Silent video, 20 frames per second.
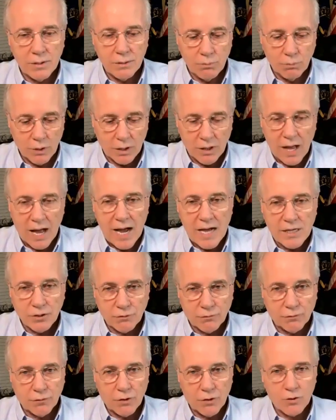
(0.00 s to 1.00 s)
relies
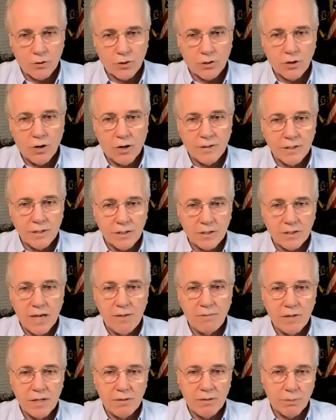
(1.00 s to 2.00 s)
first on the
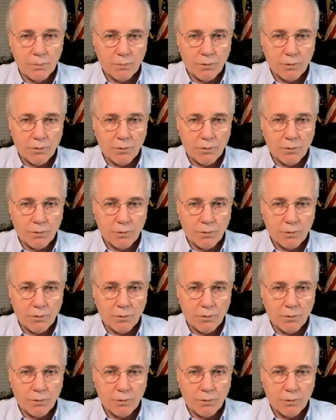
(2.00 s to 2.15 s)
safety of the